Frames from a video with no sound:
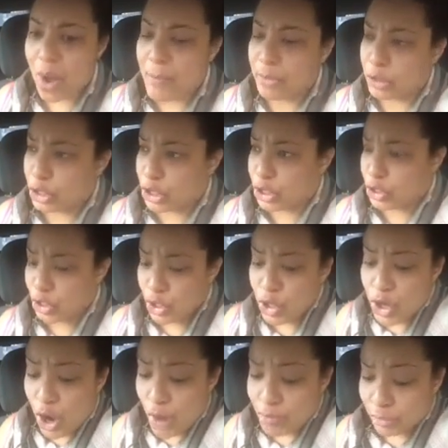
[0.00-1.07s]
I'm
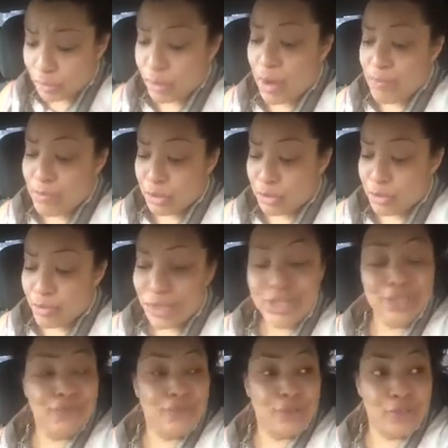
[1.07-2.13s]
gonna do
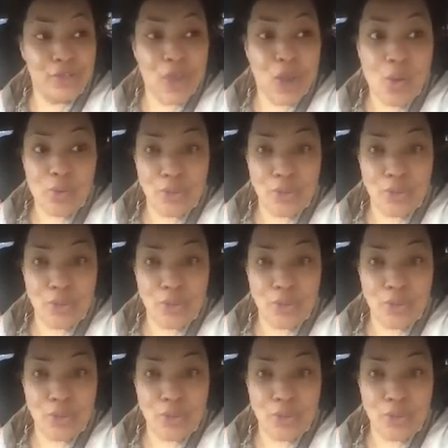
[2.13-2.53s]
this video